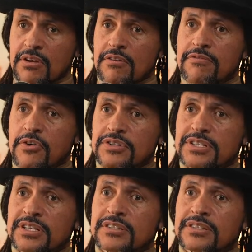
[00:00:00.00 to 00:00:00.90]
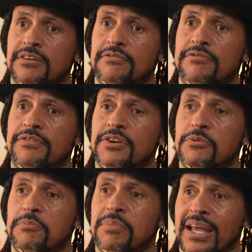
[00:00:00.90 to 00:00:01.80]
versus a
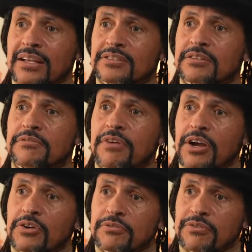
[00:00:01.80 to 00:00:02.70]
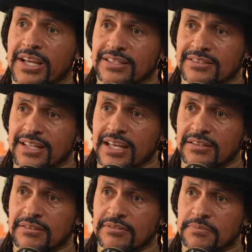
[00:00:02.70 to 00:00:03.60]
fear-based fight or flight state.
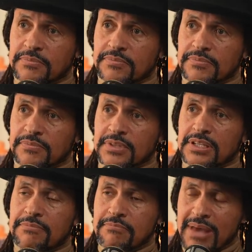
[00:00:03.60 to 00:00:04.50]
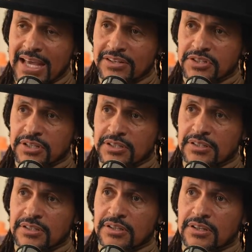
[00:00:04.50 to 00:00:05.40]
Imagine
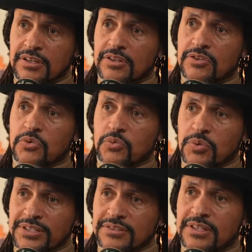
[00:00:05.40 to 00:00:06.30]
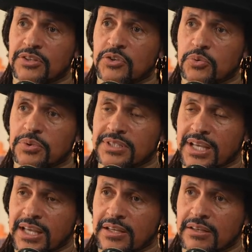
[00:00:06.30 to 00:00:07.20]
the risk that you would
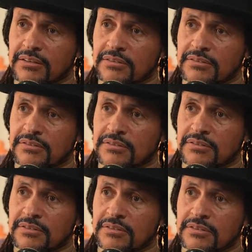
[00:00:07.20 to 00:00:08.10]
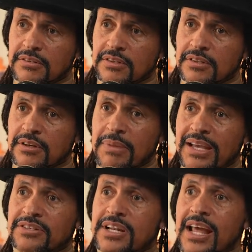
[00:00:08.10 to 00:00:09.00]
take.
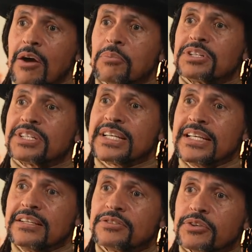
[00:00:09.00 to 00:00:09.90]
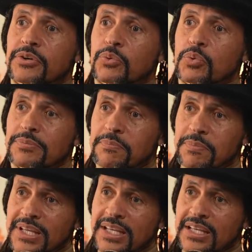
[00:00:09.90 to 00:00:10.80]
Imagine how much easier it would
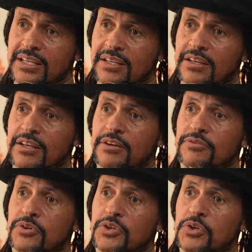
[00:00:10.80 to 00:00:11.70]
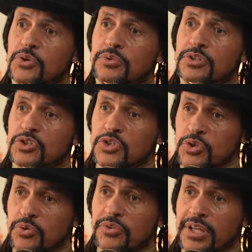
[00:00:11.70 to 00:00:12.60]
be for you to
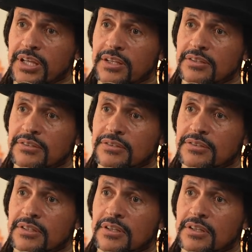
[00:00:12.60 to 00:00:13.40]
do things